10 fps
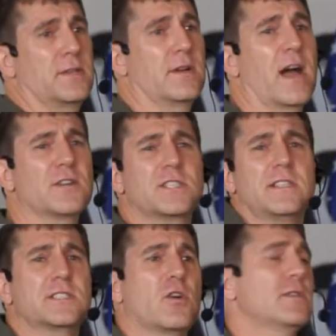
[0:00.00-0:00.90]
You know, how shall
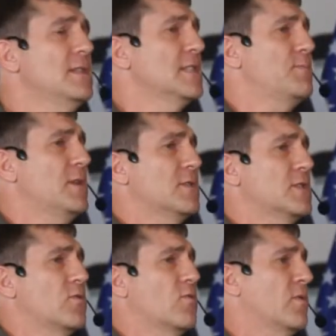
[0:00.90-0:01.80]
its saltiness be
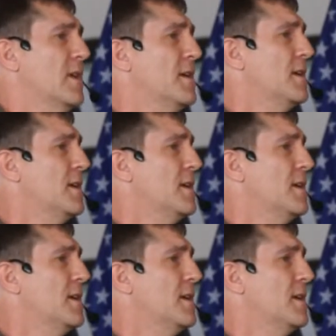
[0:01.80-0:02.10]
restored?